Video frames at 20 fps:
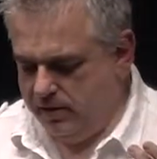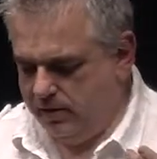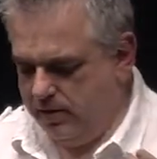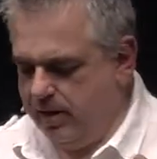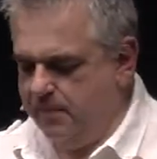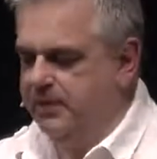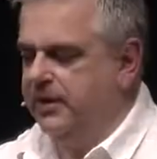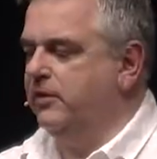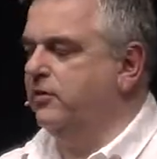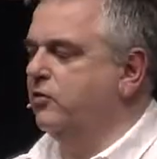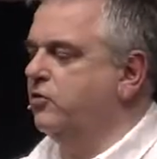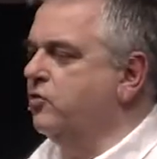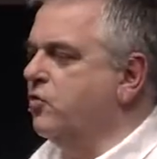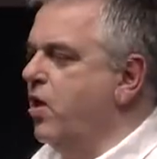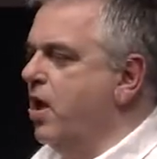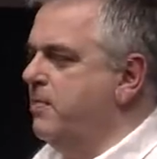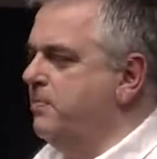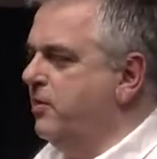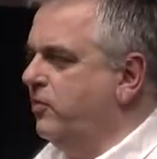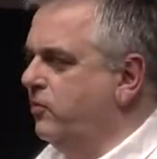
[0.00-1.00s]
Let me
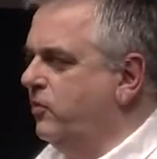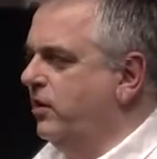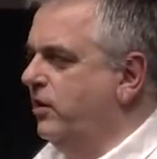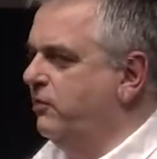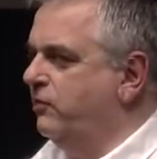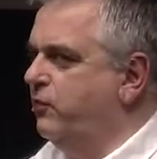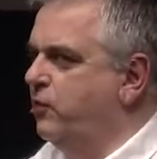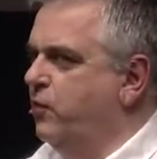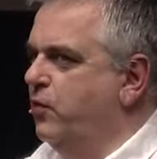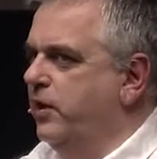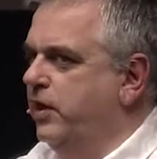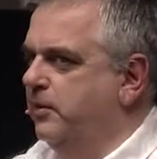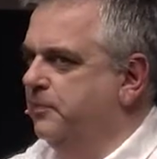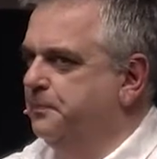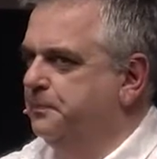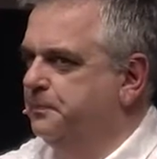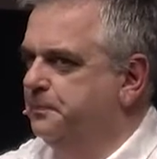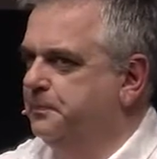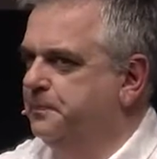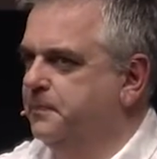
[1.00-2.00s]
describe the scene for you.
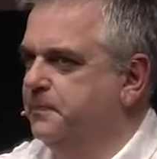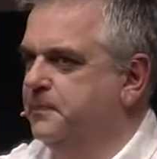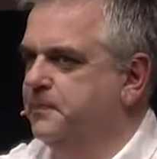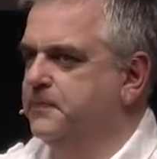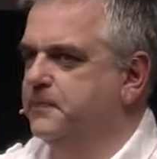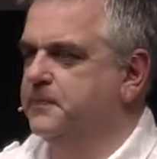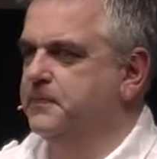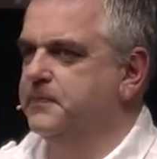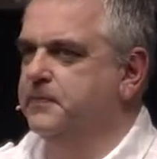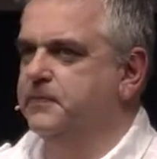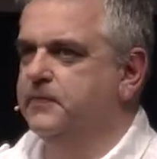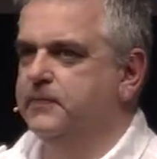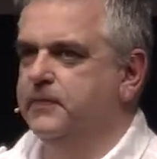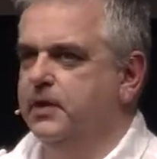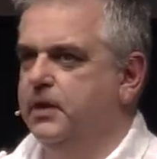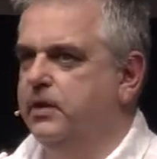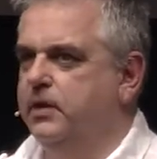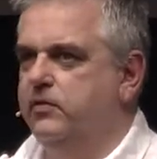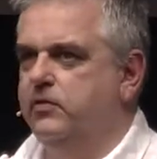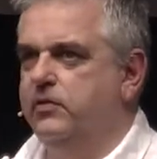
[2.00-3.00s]

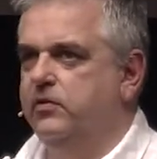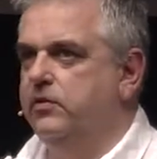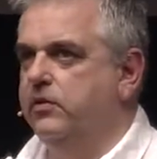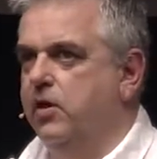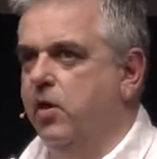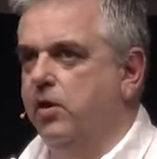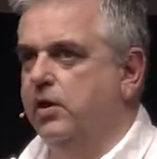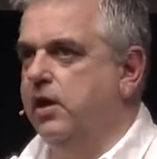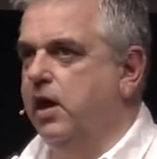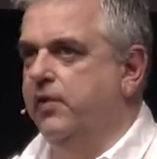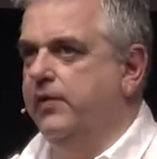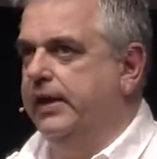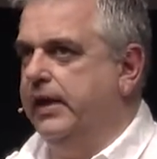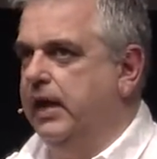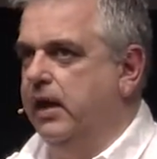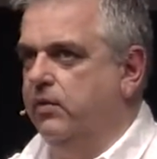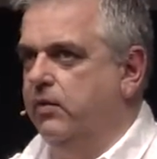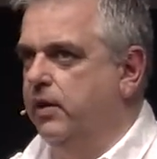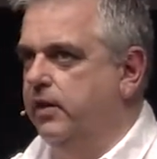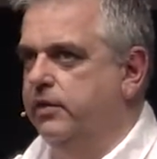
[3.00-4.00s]
This is not going
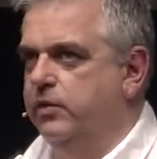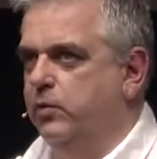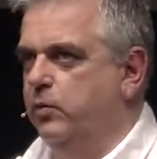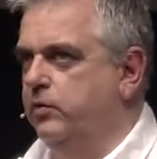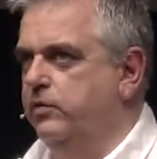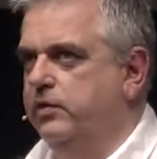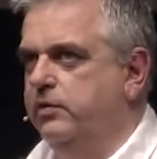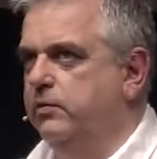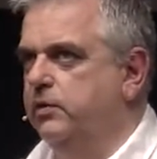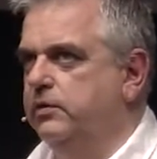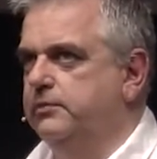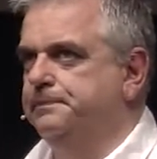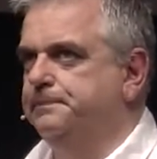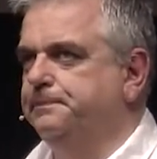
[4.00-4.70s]
how I thought it would.